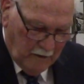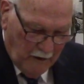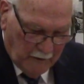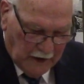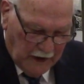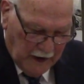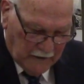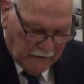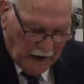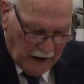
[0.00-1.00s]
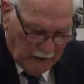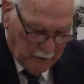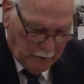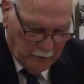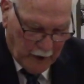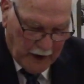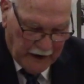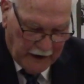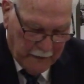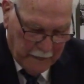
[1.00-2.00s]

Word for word: of the Days of Unleavened Bread.